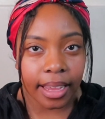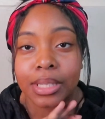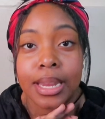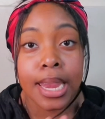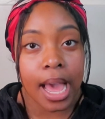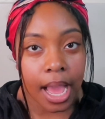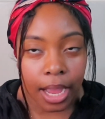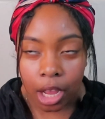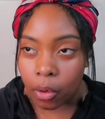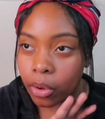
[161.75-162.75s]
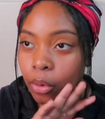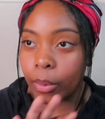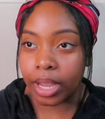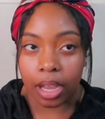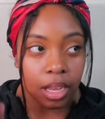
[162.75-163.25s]
It was not going
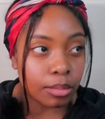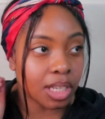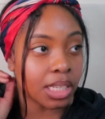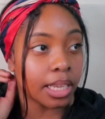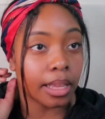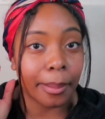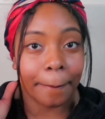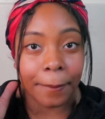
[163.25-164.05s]
away, y'all. It was just getting